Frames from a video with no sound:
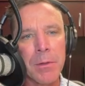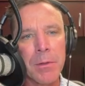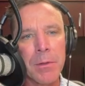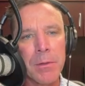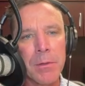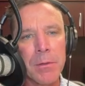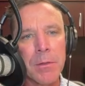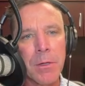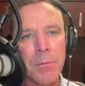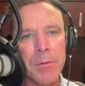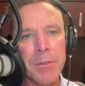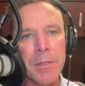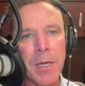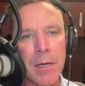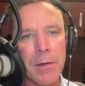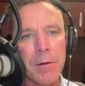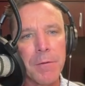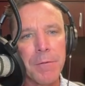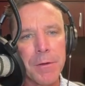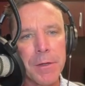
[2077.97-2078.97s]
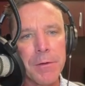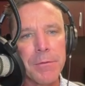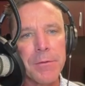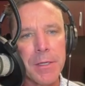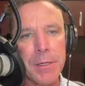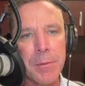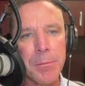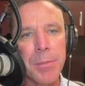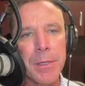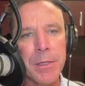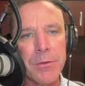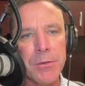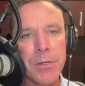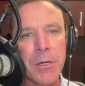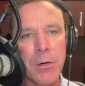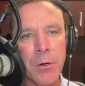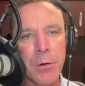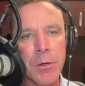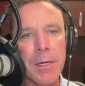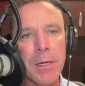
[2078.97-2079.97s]
So 10 to 15 pitch
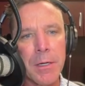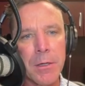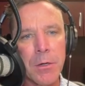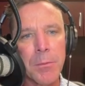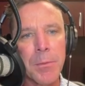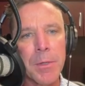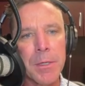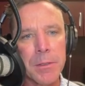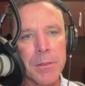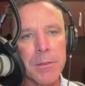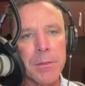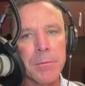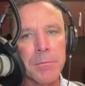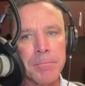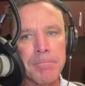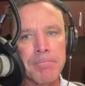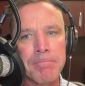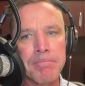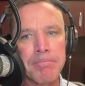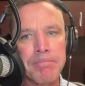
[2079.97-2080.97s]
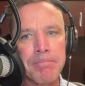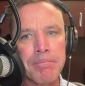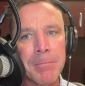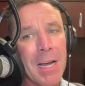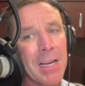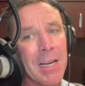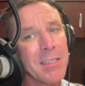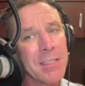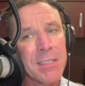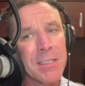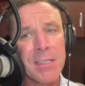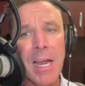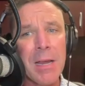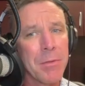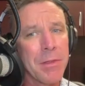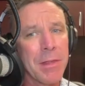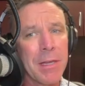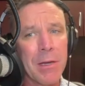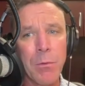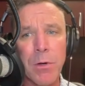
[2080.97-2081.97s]
increments. That's roughly, the same
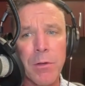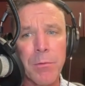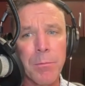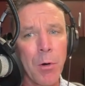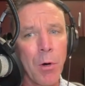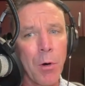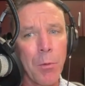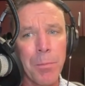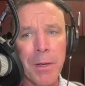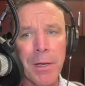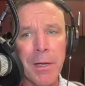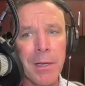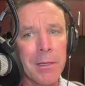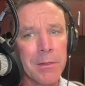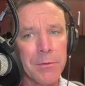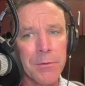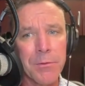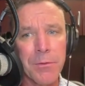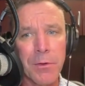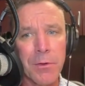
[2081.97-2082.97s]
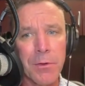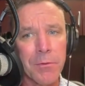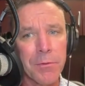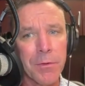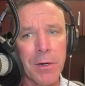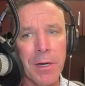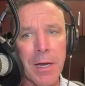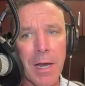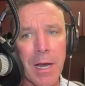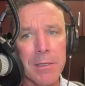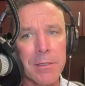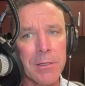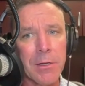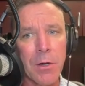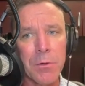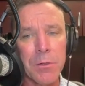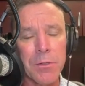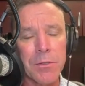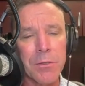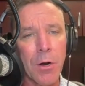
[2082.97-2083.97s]
thing with bullpens for guys that
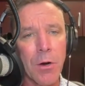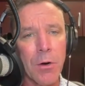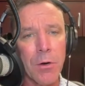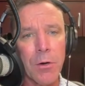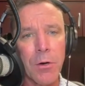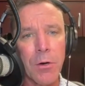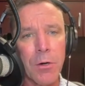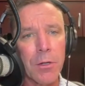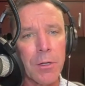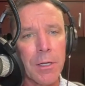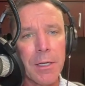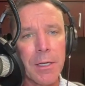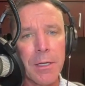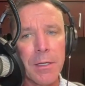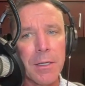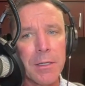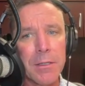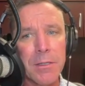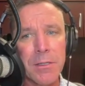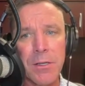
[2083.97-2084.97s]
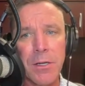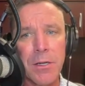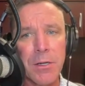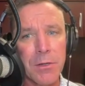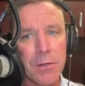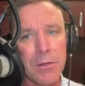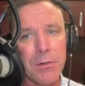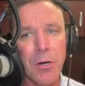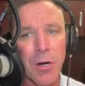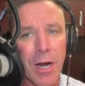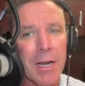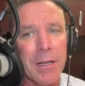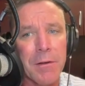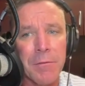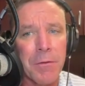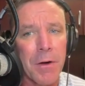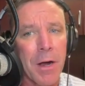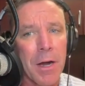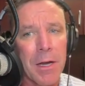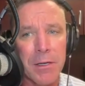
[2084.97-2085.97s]
don't start early. And this is a great
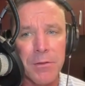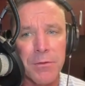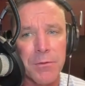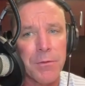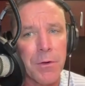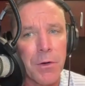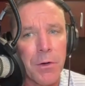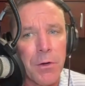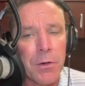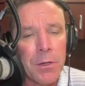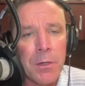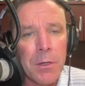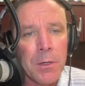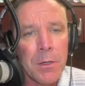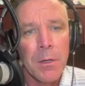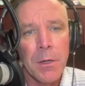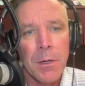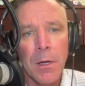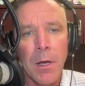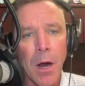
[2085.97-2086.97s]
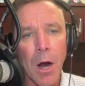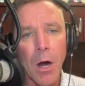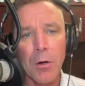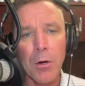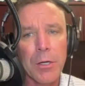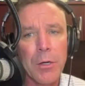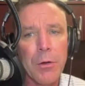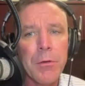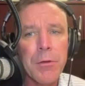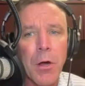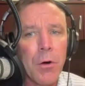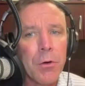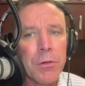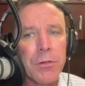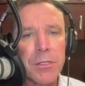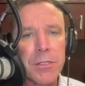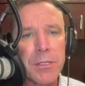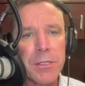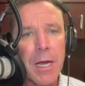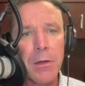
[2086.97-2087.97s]
advice for our youth
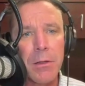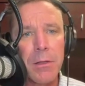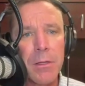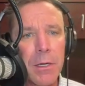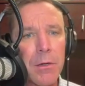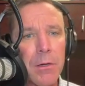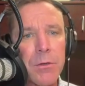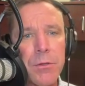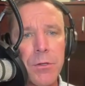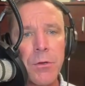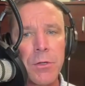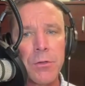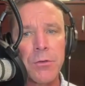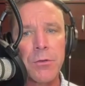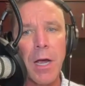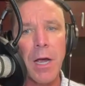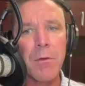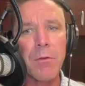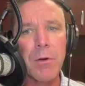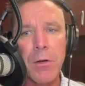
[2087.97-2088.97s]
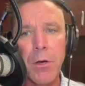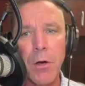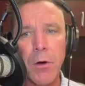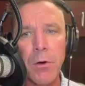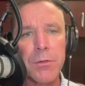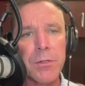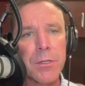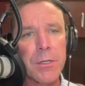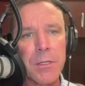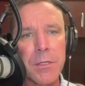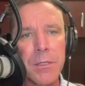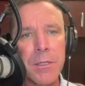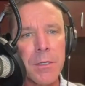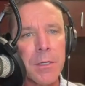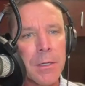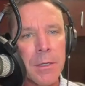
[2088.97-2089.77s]
coaches out there too, and travel coaches.